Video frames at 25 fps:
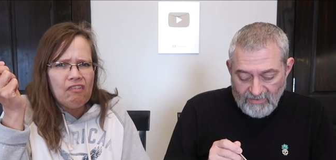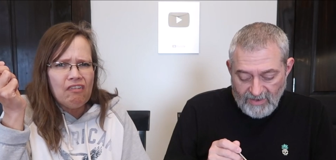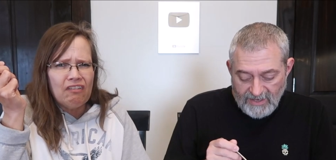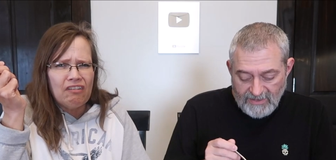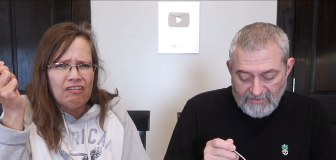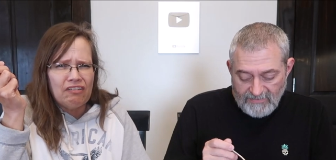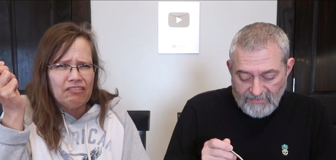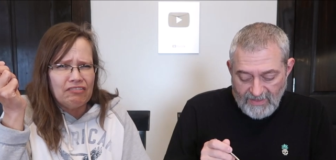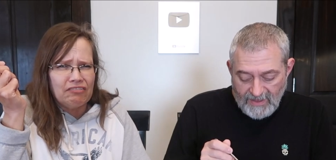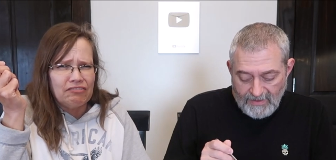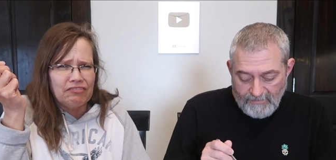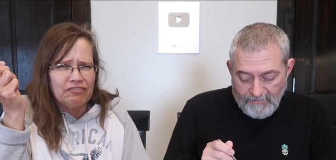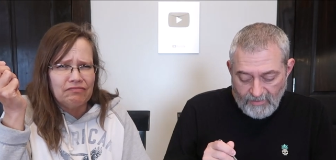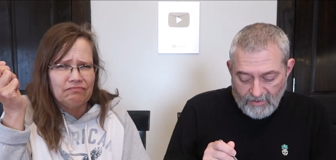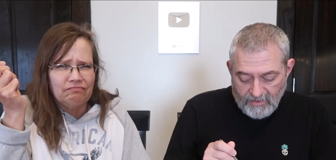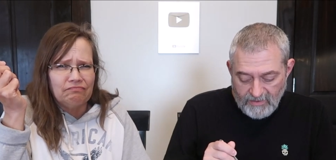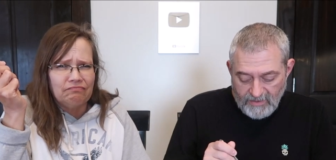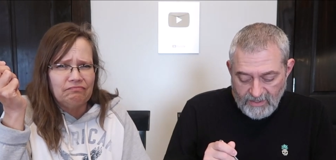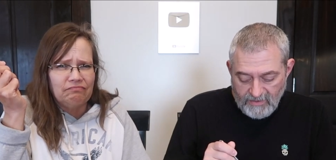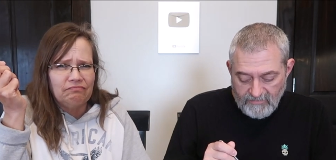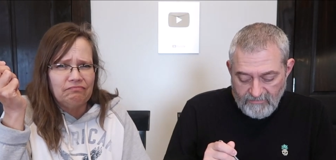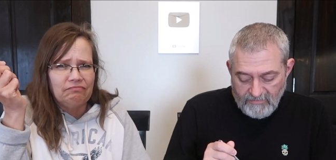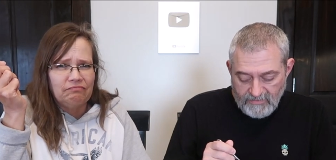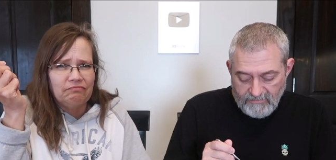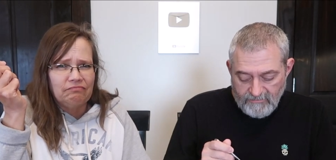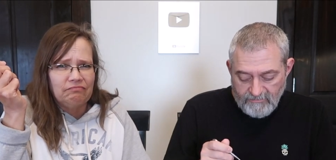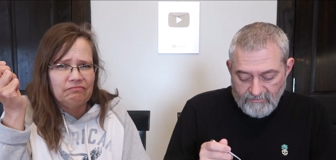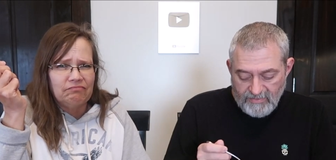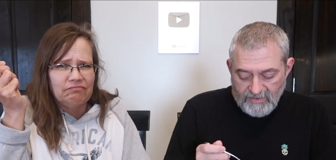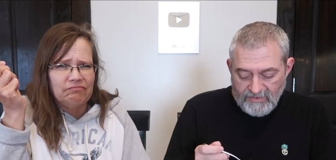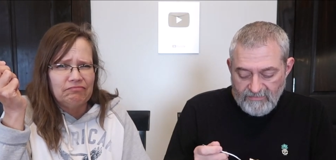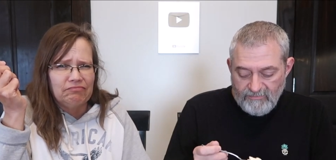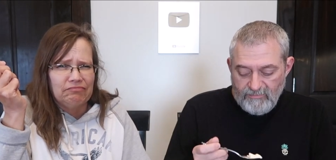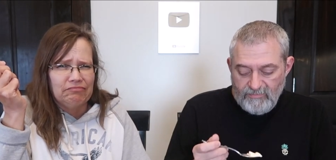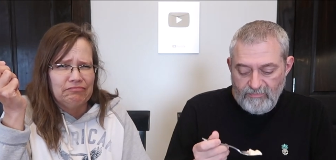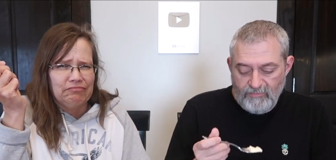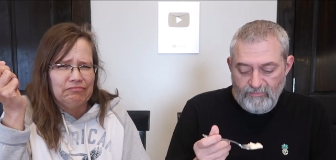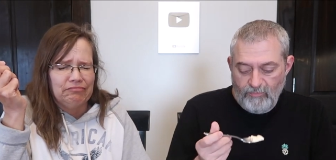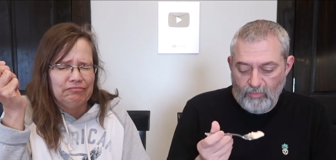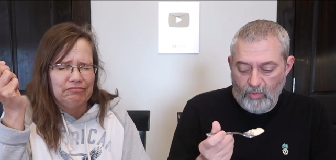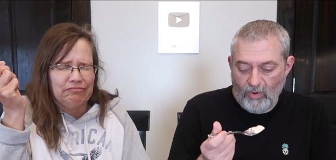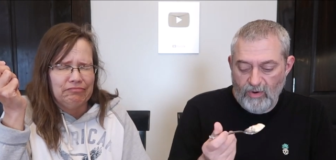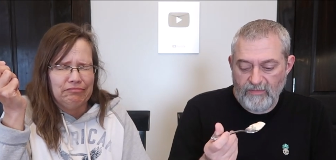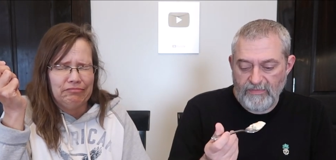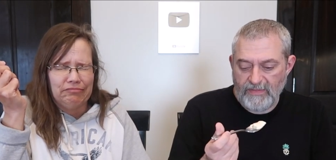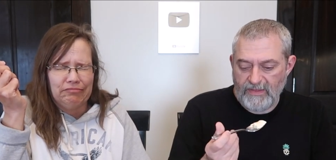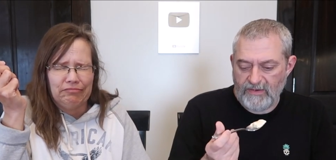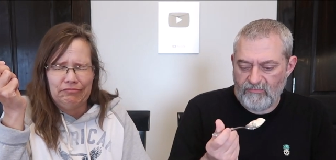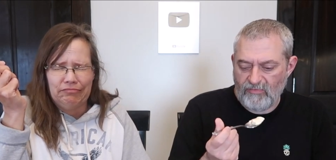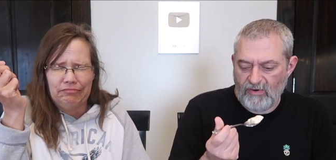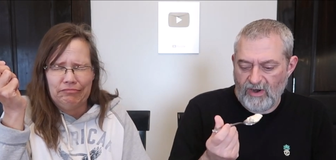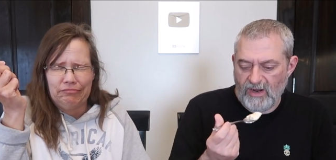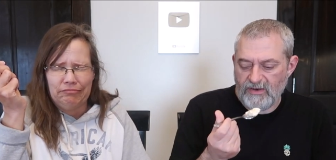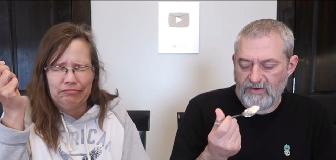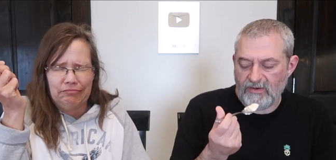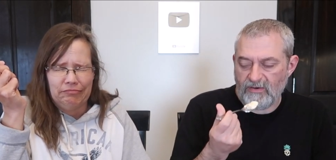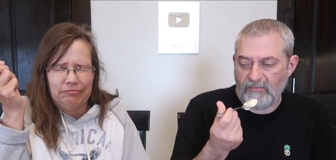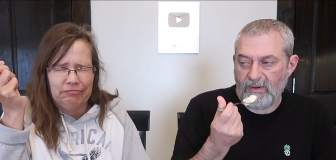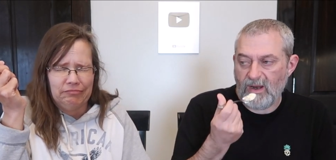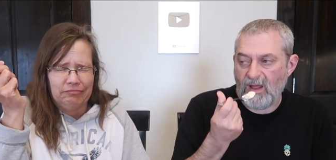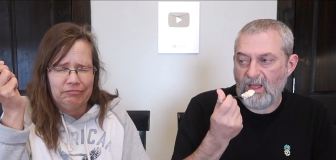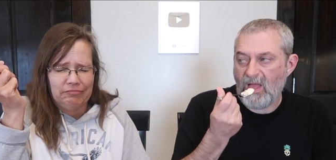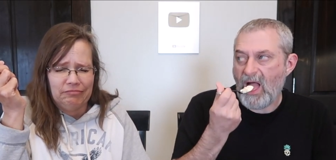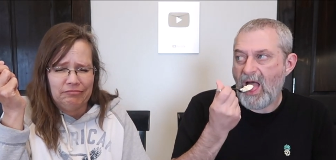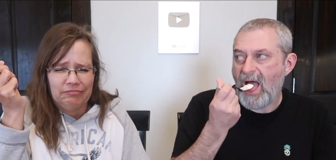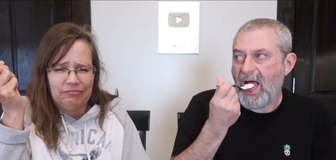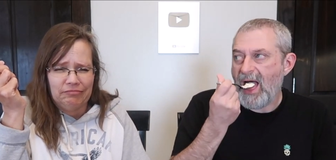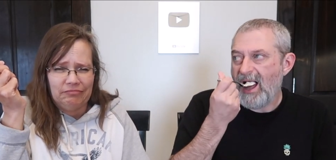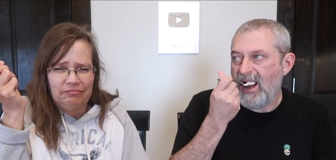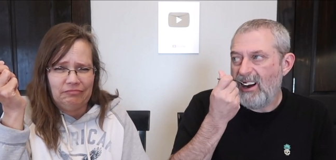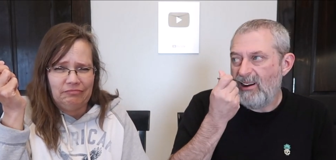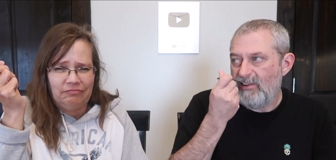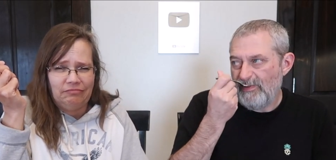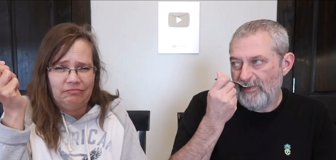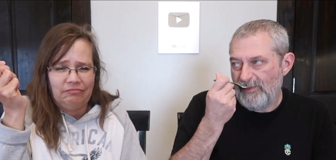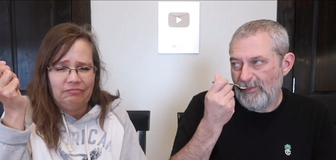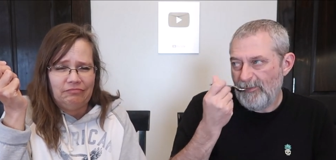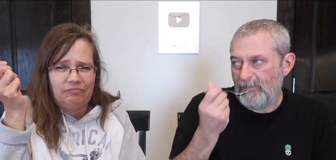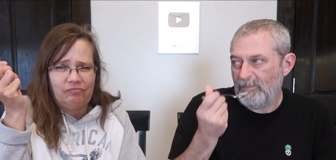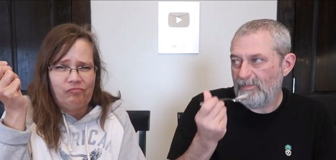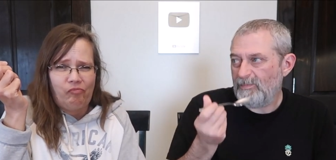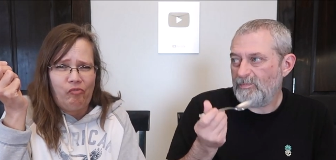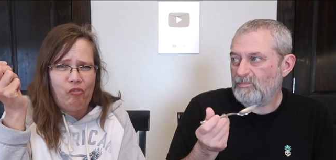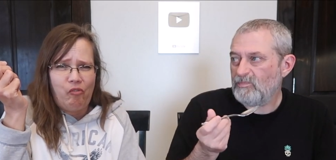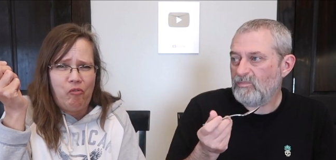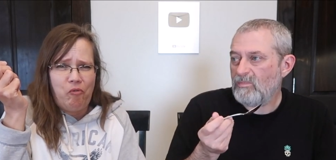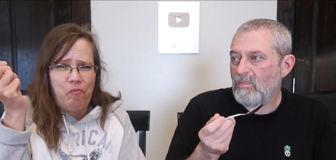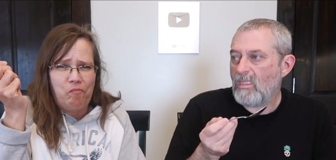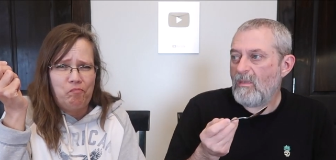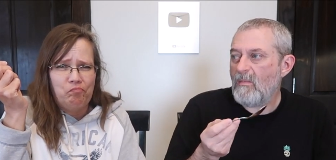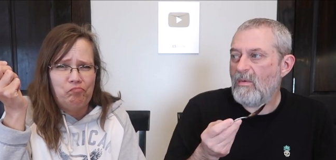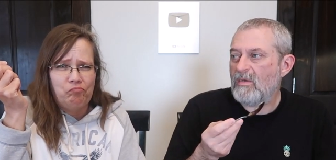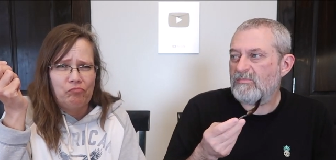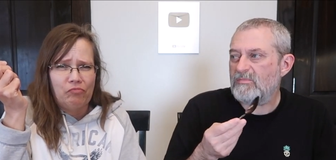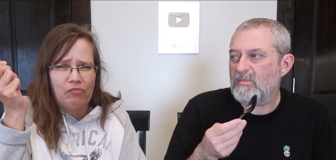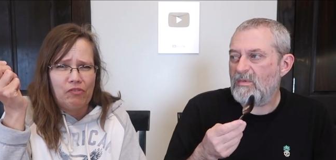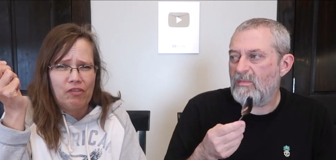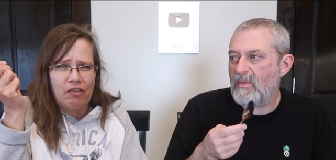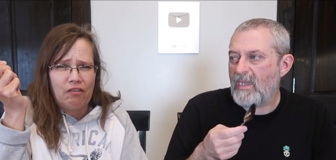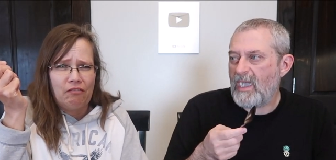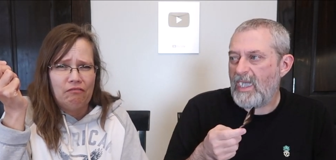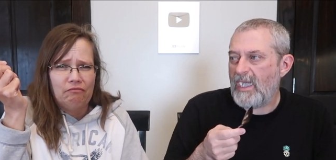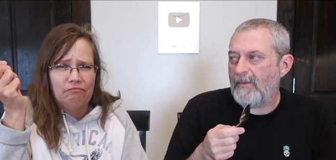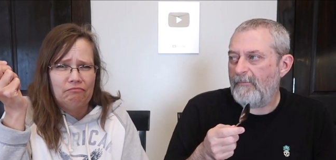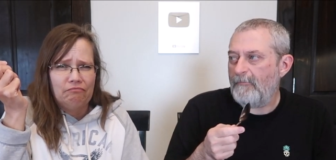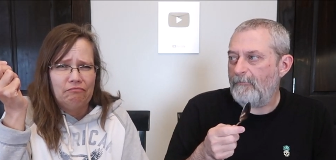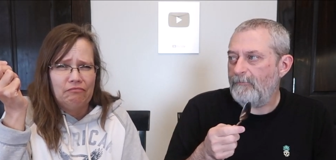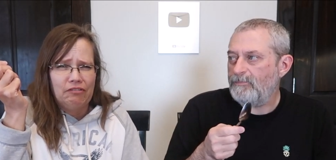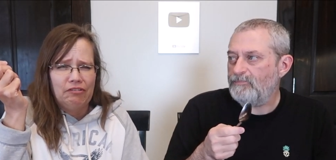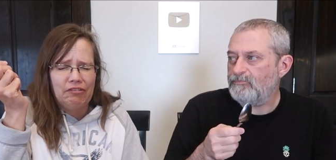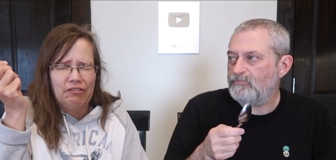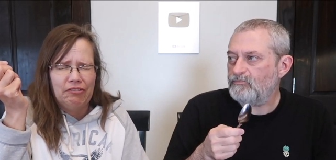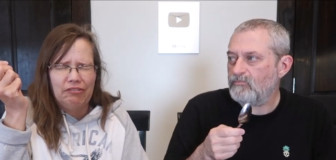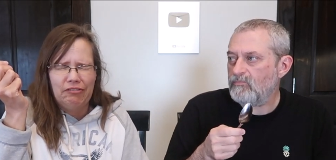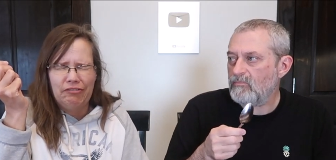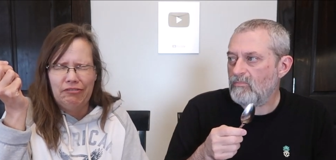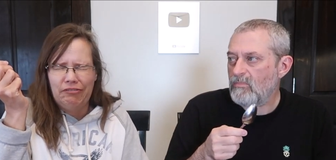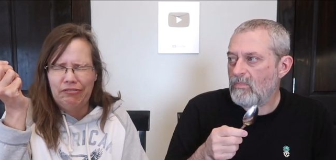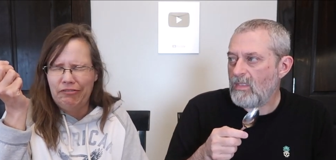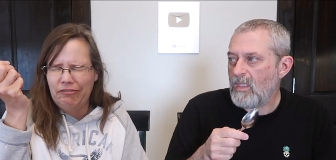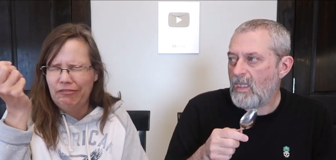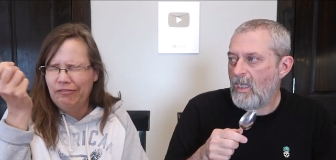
Speaker 1: like that part of it, but boy, they dry in your mouth. It must be bad. Huh.